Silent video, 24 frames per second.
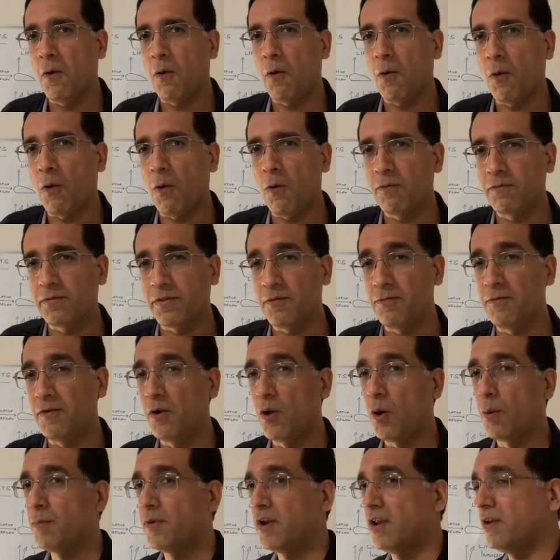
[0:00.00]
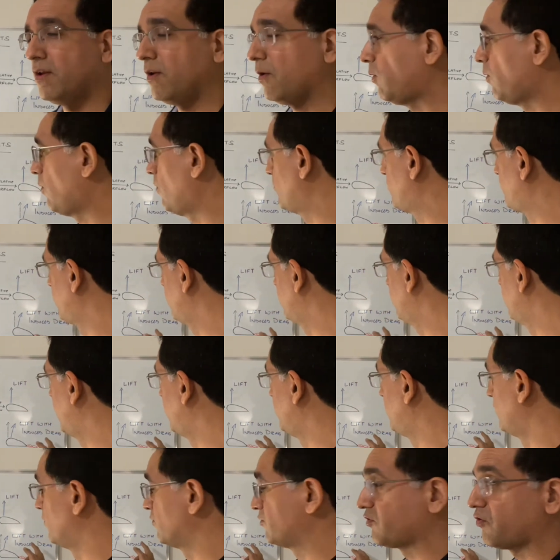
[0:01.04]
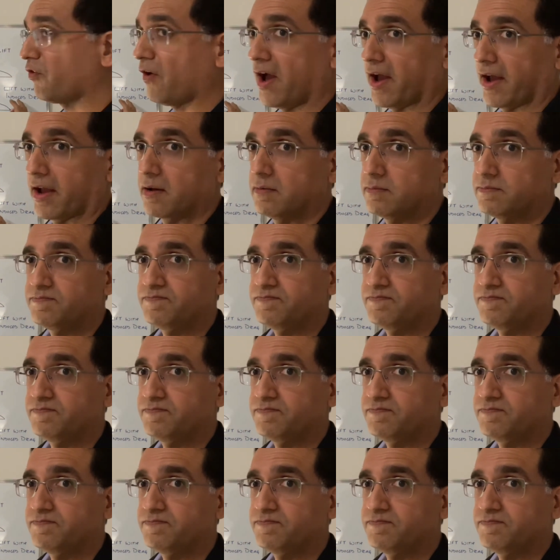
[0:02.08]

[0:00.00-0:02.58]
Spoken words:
of the phenomenon of induced drag.